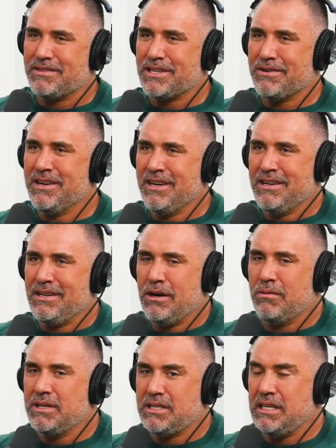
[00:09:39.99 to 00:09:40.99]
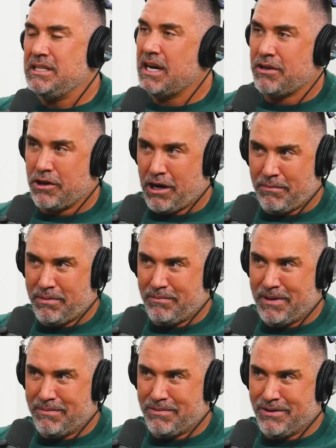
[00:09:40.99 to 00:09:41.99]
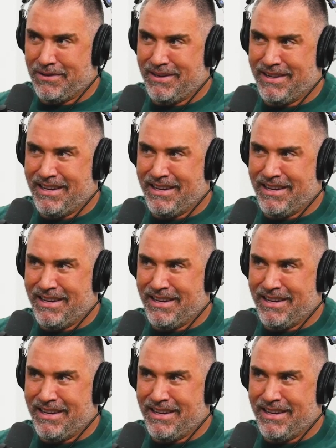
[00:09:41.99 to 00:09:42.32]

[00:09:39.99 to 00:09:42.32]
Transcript: So no one sees how you're helping people.